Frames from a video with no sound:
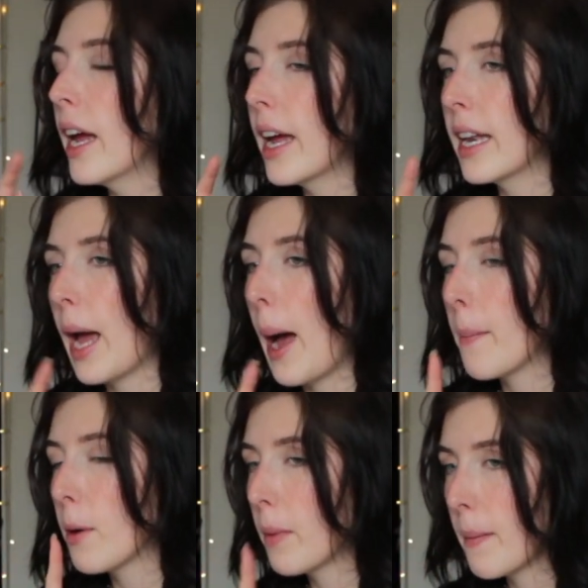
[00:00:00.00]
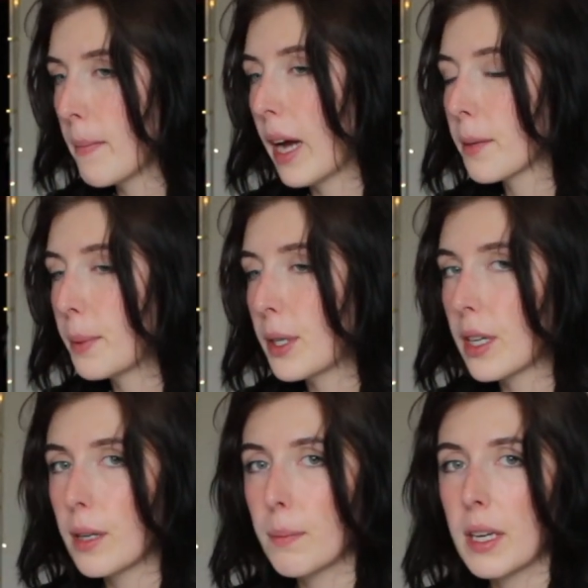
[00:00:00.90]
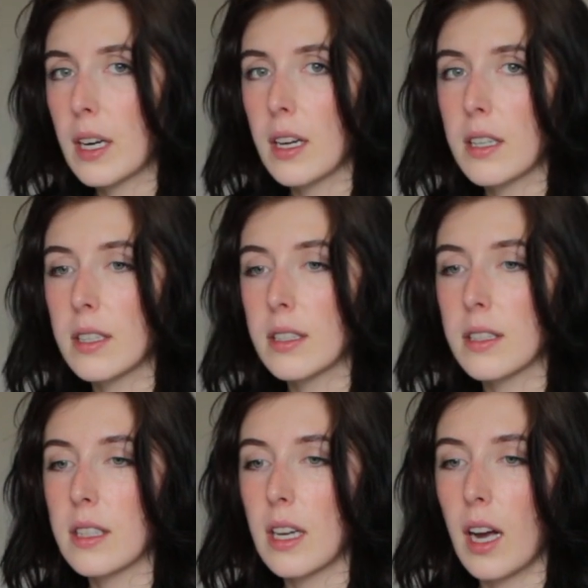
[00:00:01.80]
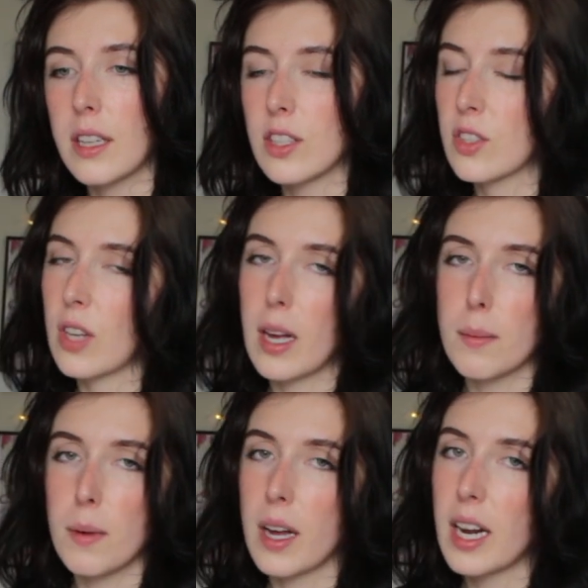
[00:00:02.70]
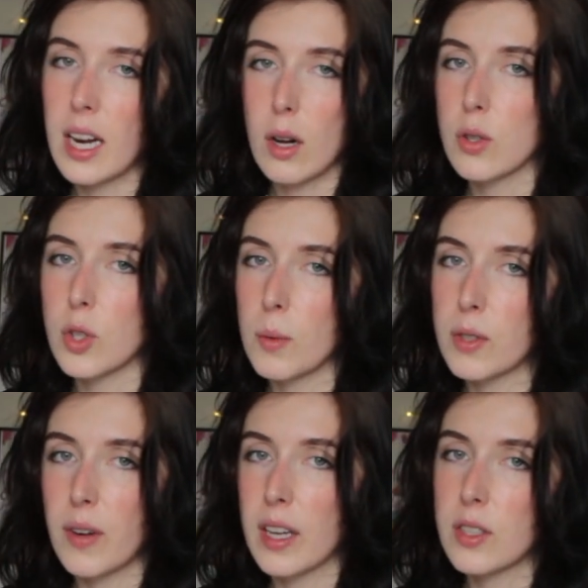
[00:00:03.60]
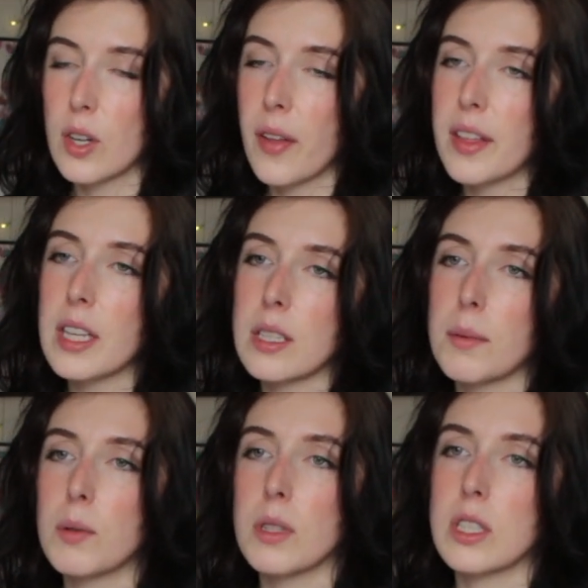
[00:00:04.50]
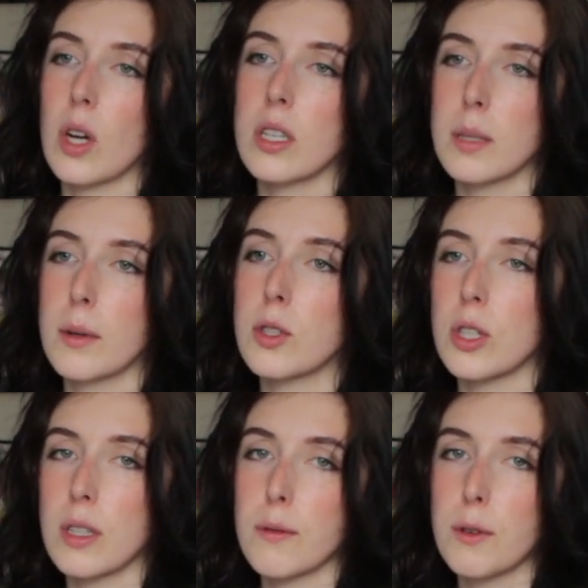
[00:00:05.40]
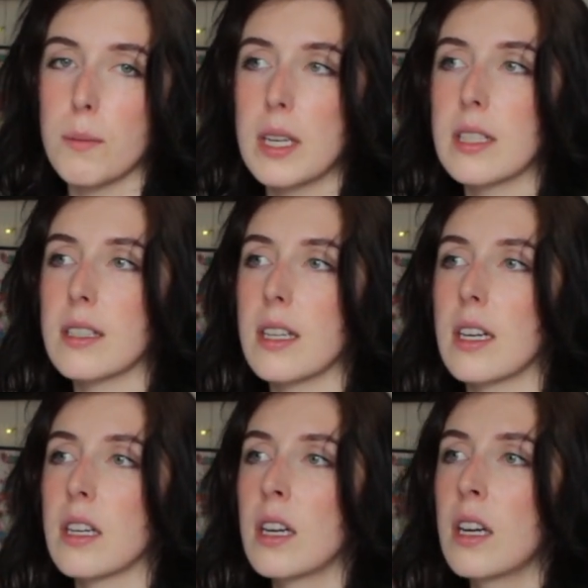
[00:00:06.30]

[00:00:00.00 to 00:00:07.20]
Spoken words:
an app on my MacBook because I just type, I get it out so much faster. I think that's something really daunting about journaling for me, is like